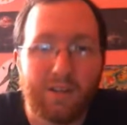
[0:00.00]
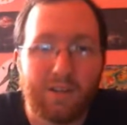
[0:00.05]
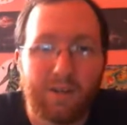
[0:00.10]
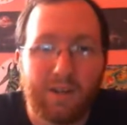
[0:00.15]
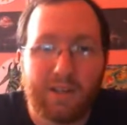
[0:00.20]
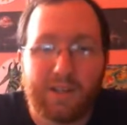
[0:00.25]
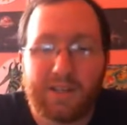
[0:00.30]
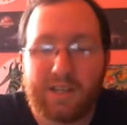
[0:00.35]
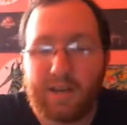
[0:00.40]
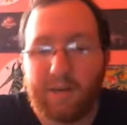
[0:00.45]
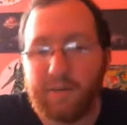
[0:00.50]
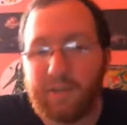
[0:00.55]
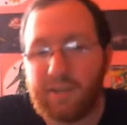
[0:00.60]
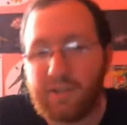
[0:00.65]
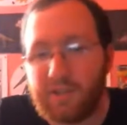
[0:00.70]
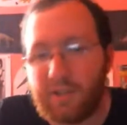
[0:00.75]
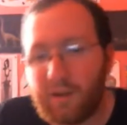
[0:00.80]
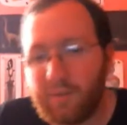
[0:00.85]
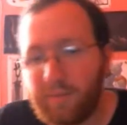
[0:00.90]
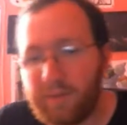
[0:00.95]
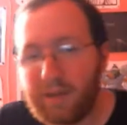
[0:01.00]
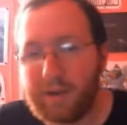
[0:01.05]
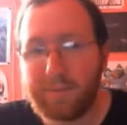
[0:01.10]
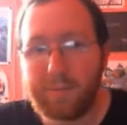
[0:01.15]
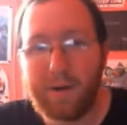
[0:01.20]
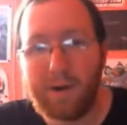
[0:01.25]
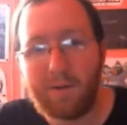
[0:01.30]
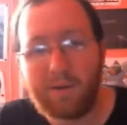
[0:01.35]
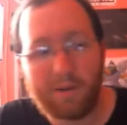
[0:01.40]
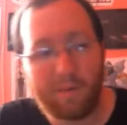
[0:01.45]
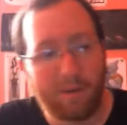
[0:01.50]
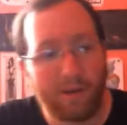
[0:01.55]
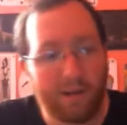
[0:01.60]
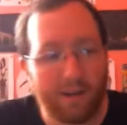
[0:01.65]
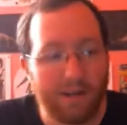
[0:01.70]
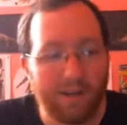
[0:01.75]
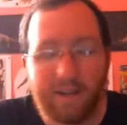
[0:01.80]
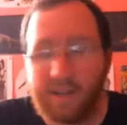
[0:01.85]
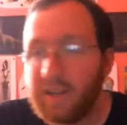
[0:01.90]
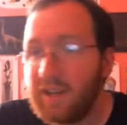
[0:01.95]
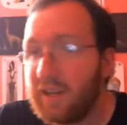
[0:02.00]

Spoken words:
throughout the time they started playing Pokemon.